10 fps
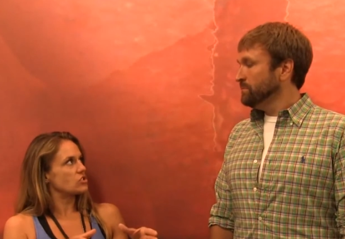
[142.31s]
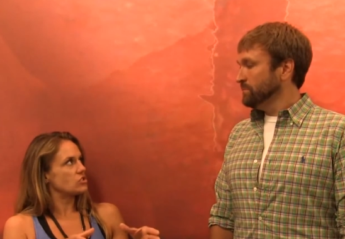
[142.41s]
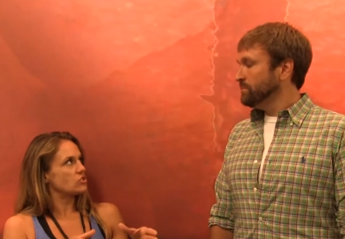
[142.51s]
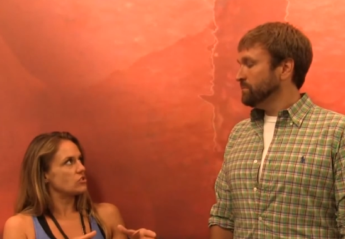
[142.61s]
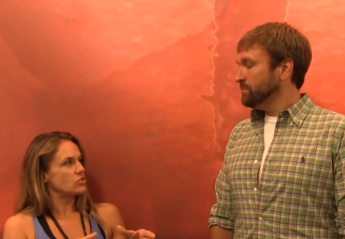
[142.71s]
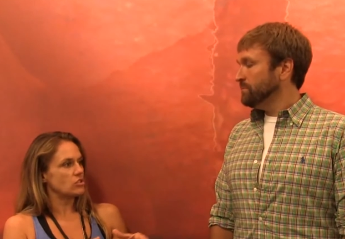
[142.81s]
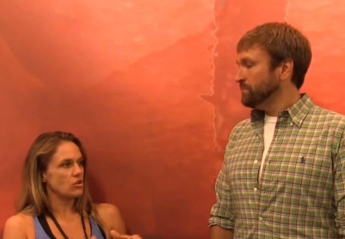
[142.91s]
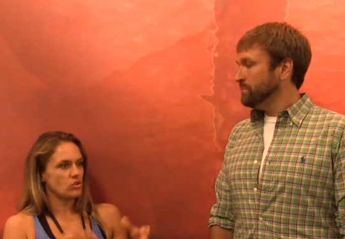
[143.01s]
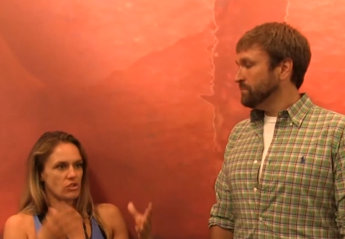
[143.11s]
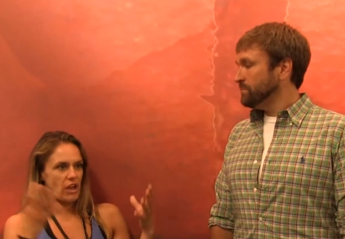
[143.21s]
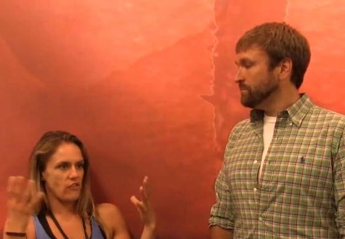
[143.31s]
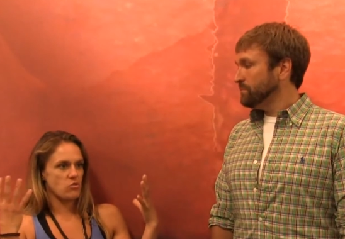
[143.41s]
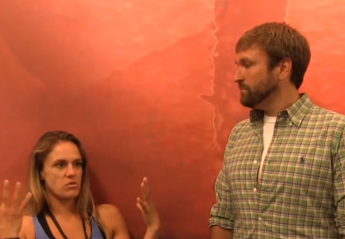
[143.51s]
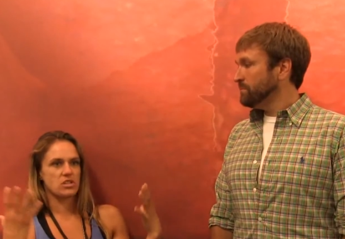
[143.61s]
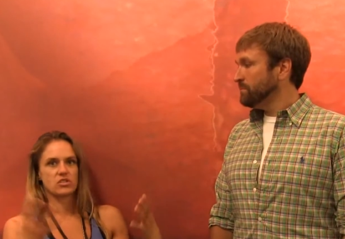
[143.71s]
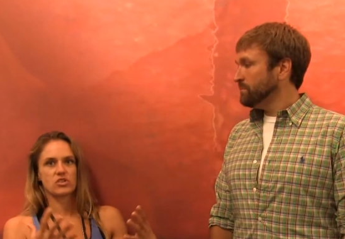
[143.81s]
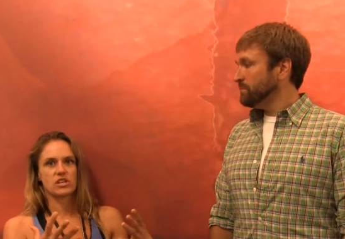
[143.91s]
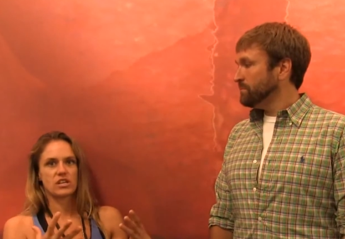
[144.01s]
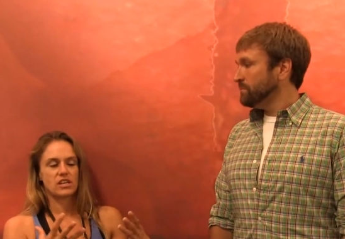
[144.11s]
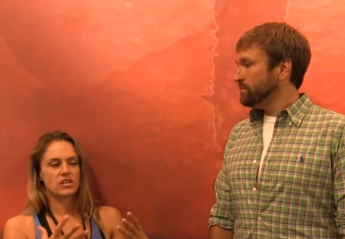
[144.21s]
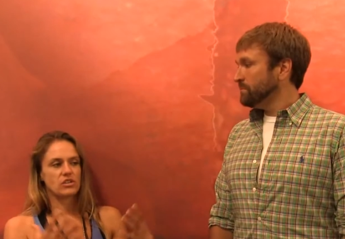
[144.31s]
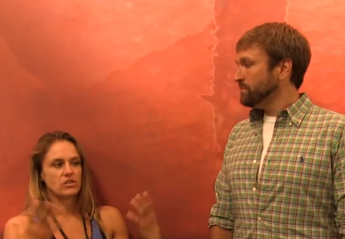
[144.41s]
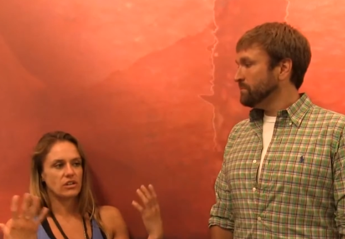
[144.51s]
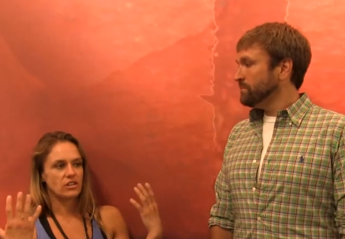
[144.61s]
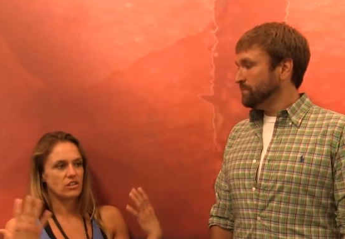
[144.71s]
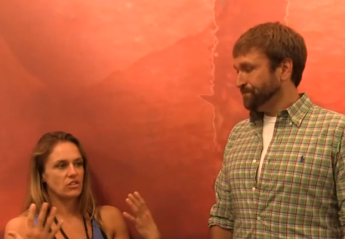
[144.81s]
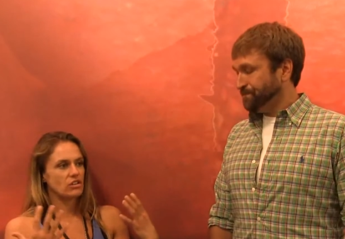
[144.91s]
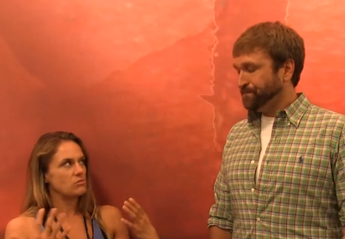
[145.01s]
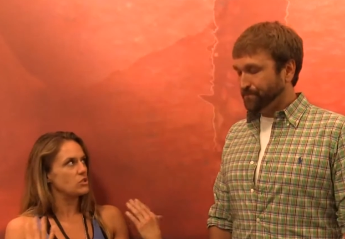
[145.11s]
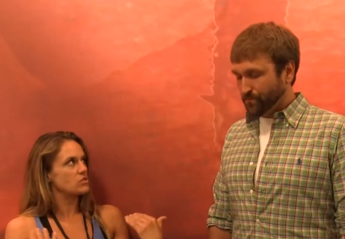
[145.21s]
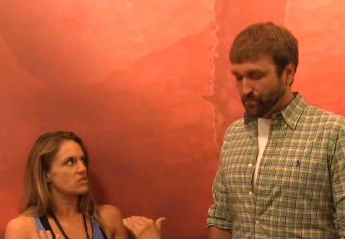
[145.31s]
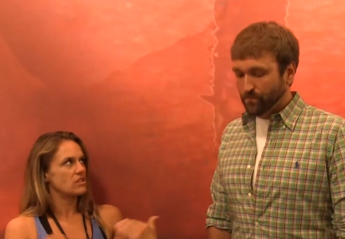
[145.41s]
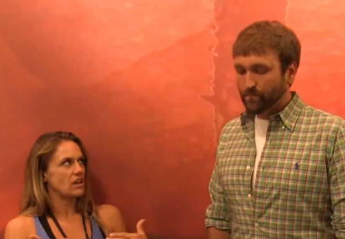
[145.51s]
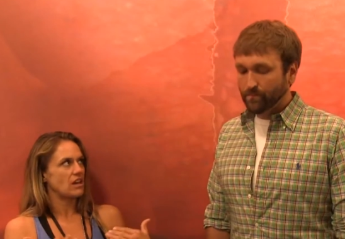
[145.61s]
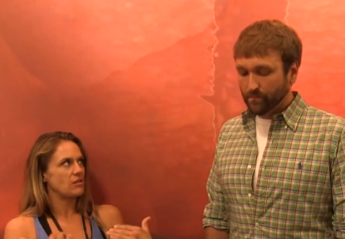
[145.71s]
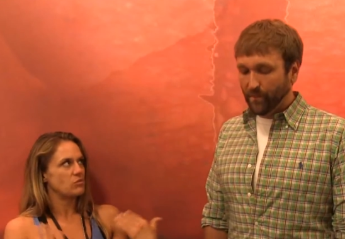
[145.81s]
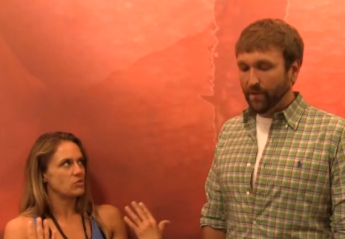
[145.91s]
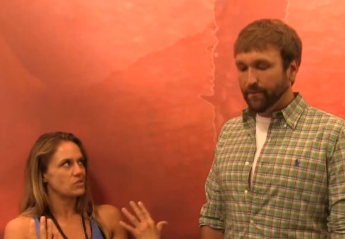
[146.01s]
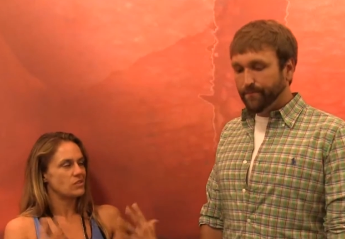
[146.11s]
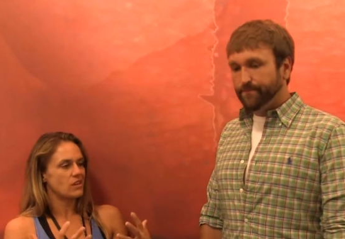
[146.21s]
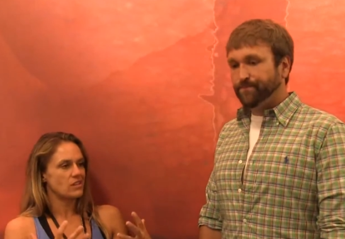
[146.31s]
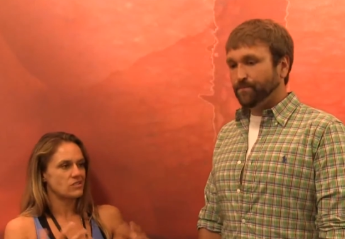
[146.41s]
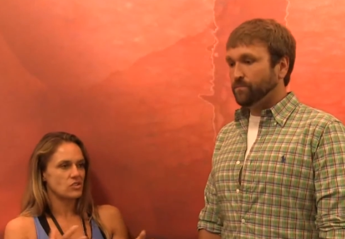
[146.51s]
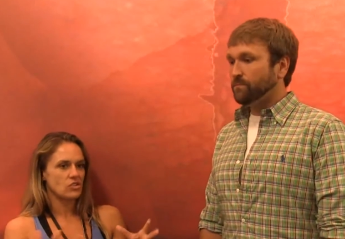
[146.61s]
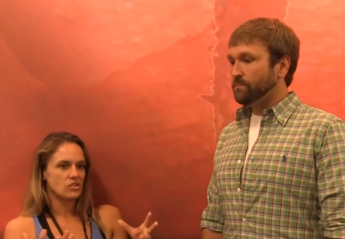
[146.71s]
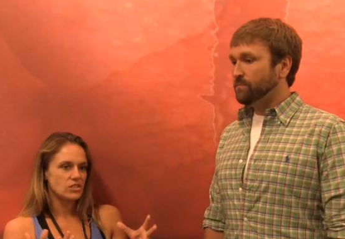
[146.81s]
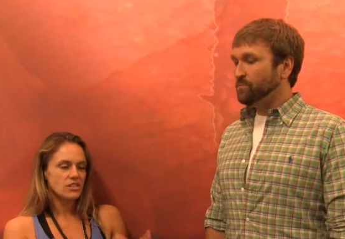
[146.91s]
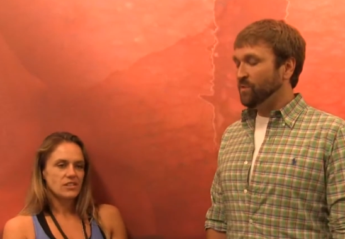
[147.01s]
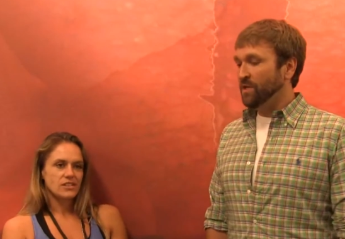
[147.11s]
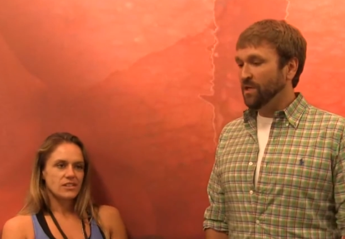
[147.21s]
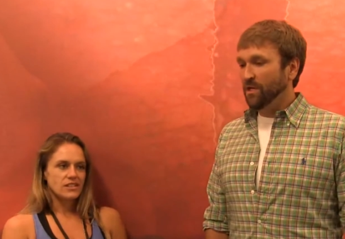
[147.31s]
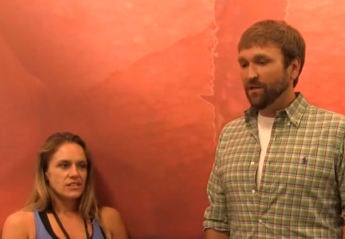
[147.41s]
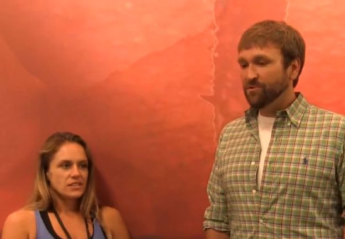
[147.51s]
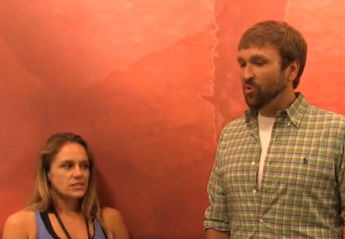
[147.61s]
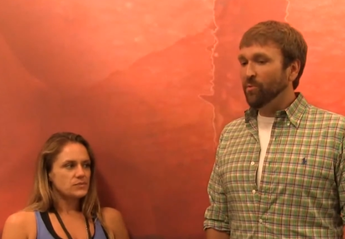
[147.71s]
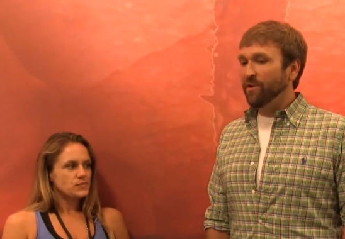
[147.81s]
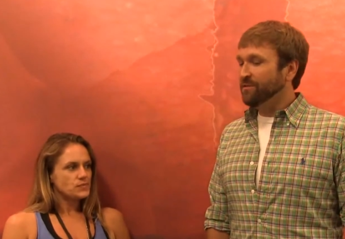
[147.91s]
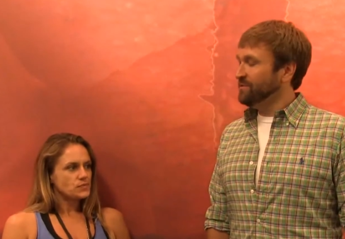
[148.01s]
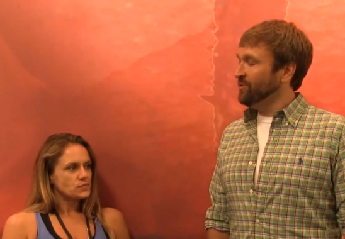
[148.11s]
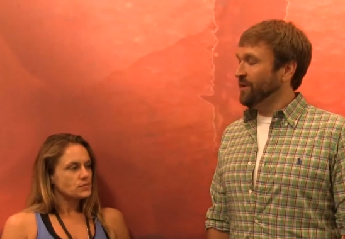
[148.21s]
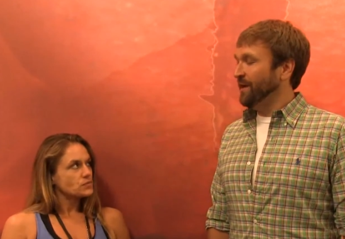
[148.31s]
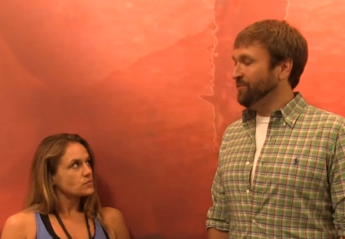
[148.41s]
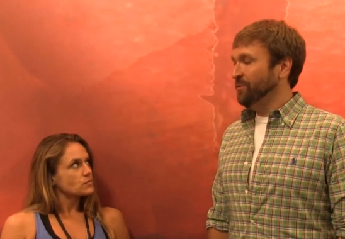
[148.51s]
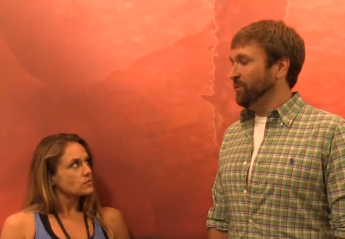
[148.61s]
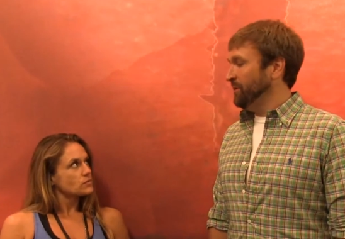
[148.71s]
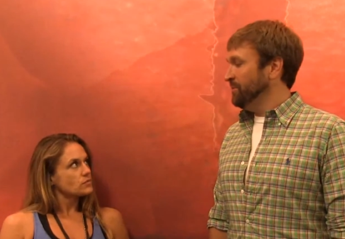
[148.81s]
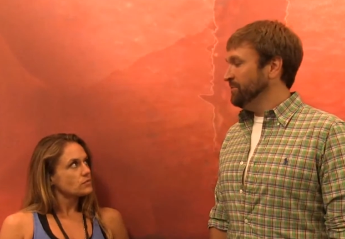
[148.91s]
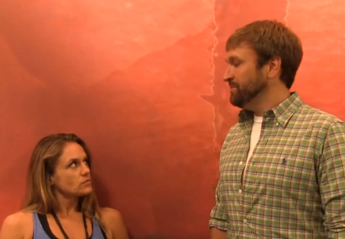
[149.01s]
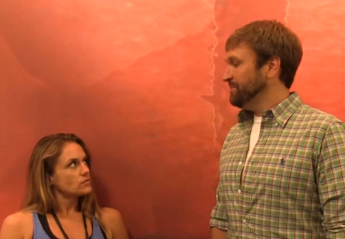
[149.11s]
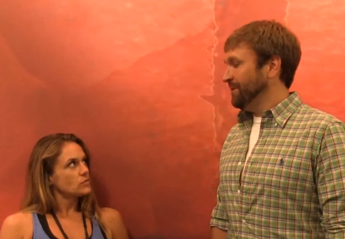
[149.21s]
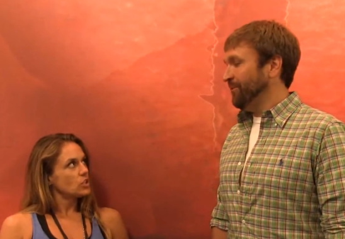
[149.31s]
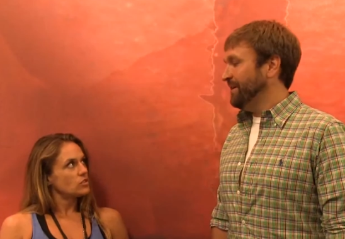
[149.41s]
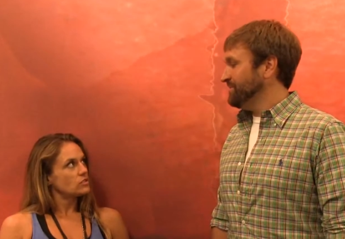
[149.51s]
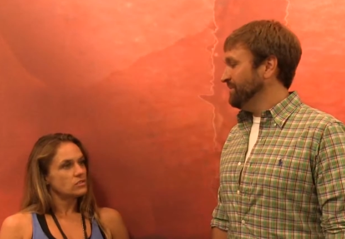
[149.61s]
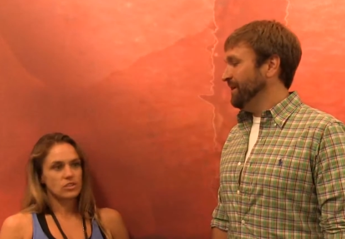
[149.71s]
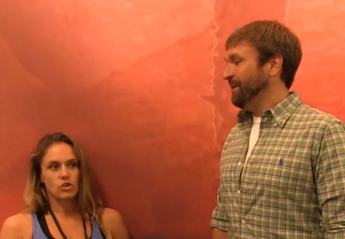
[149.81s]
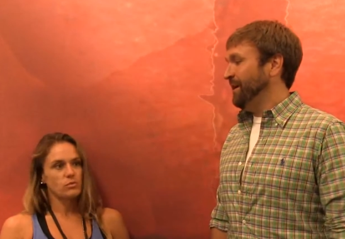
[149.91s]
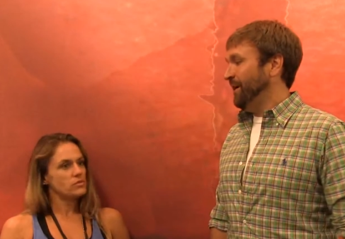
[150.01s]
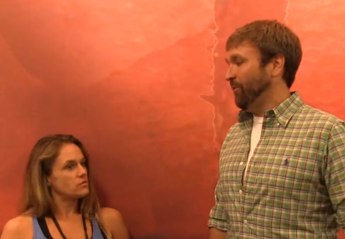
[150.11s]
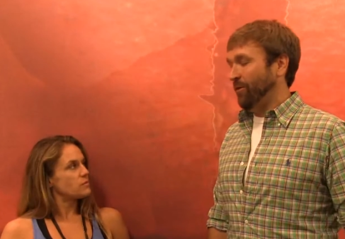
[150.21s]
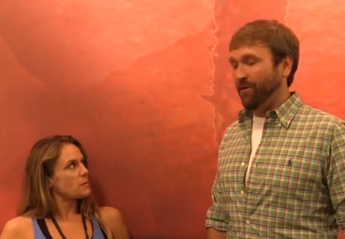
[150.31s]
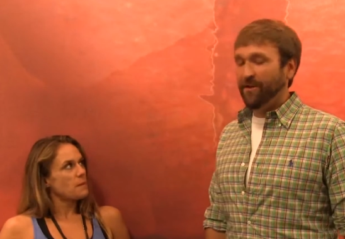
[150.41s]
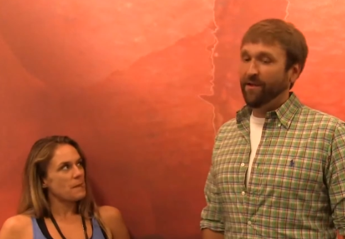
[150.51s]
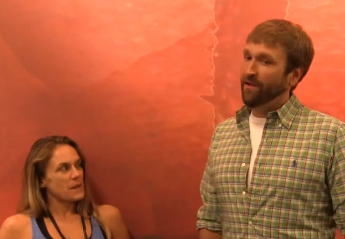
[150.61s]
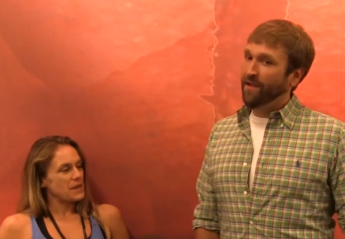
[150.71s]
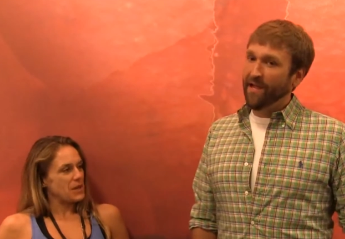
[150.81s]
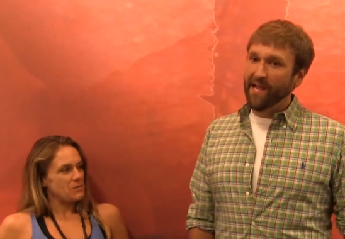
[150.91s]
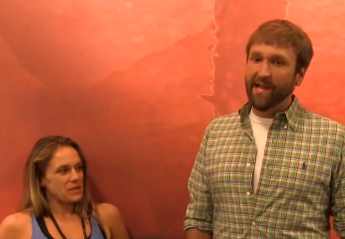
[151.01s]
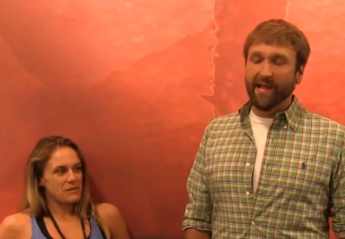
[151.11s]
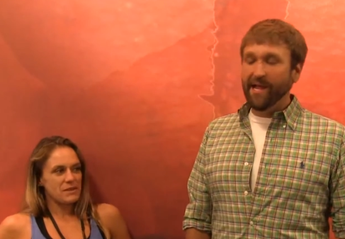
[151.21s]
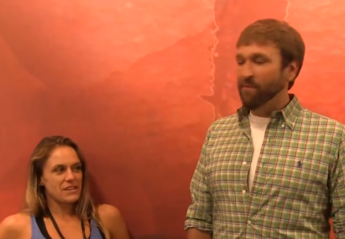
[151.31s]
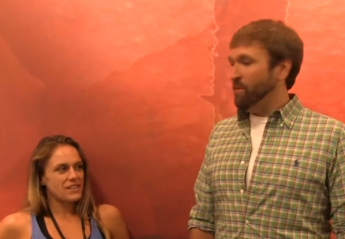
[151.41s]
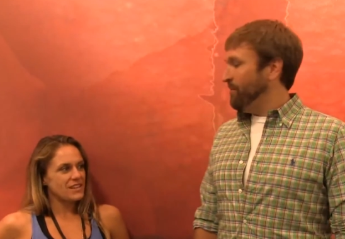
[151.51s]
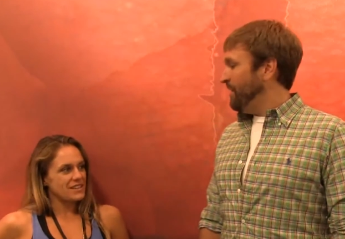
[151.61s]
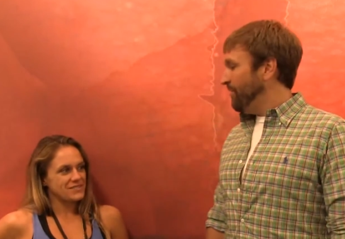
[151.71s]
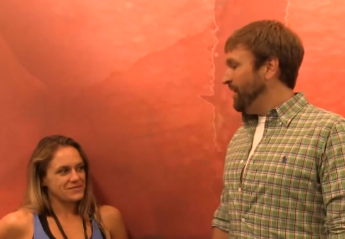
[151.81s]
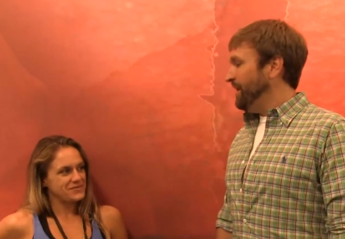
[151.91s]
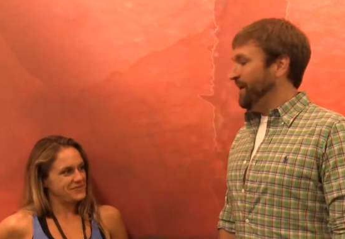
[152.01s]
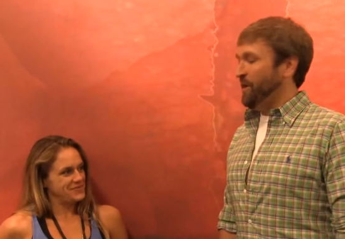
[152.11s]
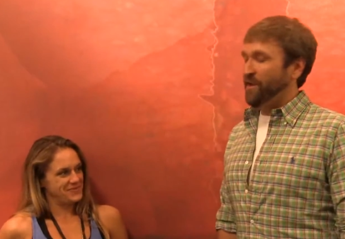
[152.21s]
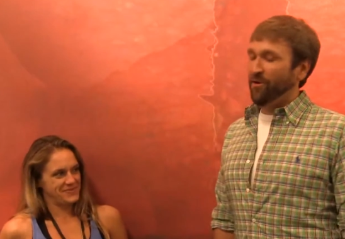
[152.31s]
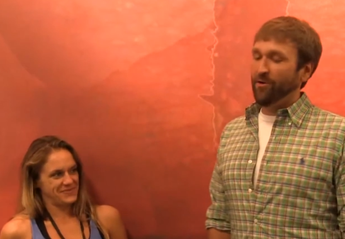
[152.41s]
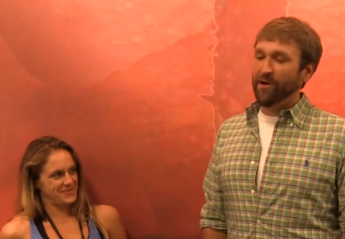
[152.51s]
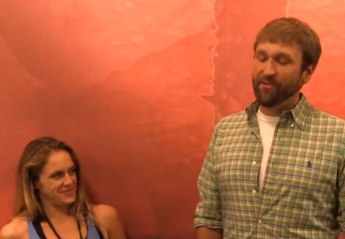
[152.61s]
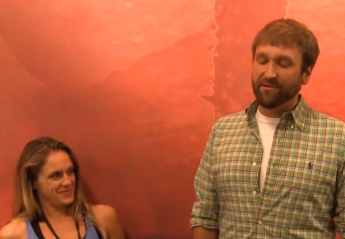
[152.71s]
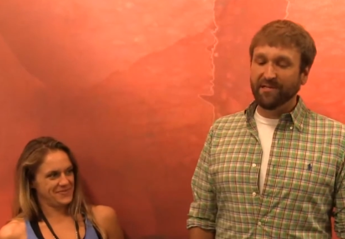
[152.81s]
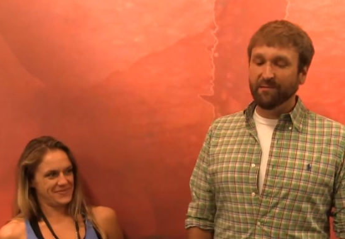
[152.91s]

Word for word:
Speaker 1: just you. You know, everybody's looking at you. Eh, you know, I'm used to that. I'm used to that. So
Speaker 2: there's nobody else to look at too when you lose. No, wrestling nope. or
Speaker 1: can't blame anything.
Speaker 2: right? Eh, you know, other